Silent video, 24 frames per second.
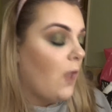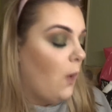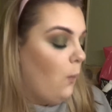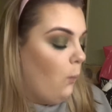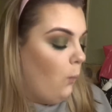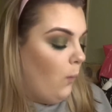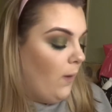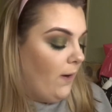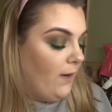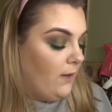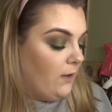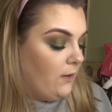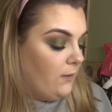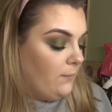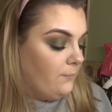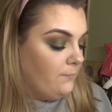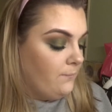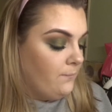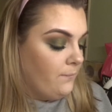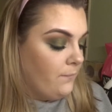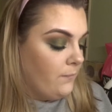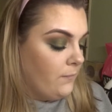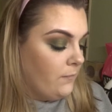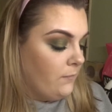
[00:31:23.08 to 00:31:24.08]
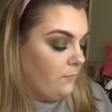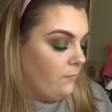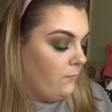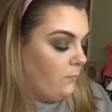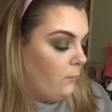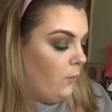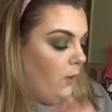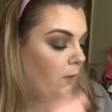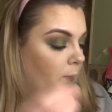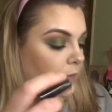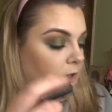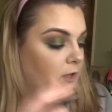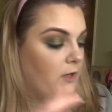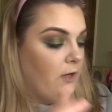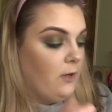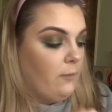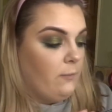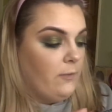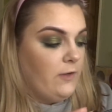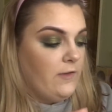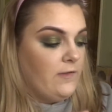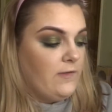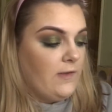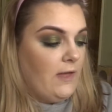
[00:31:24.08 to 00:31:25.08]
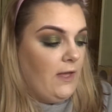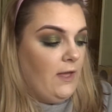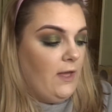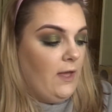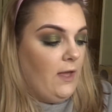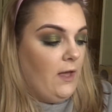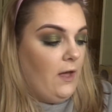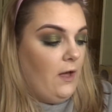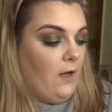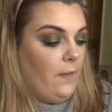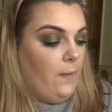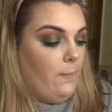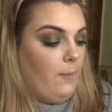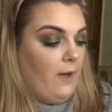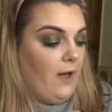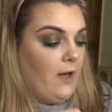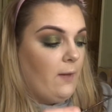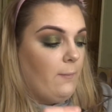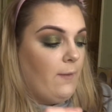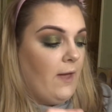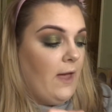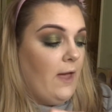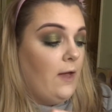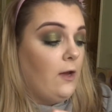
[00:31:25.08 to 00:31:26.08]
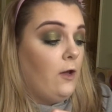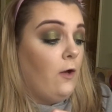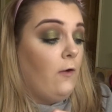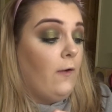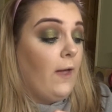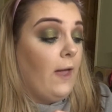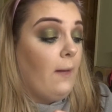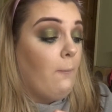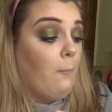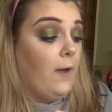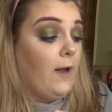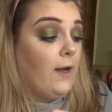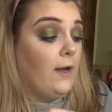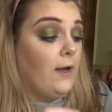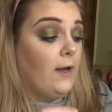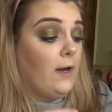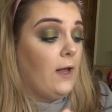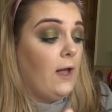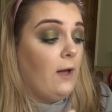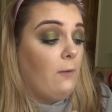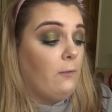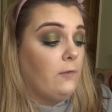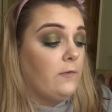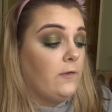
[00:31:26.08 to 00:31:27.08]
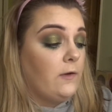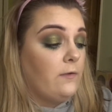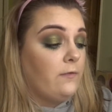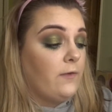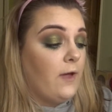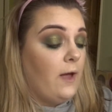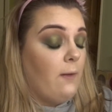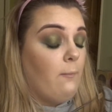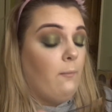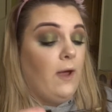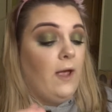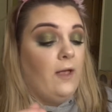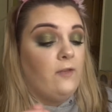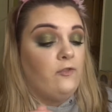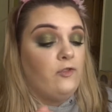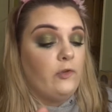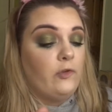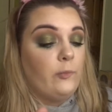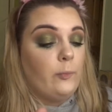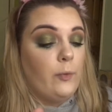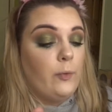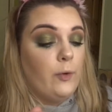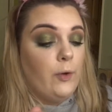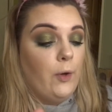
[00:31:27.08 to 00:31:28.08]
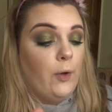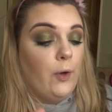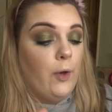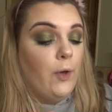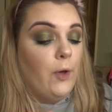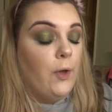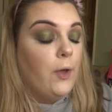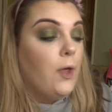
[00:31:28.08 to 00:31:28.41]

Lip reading: Why not? What I'm going to do, I'm going to take it on the back of my hand. Oh yeah, when I was off camera I just put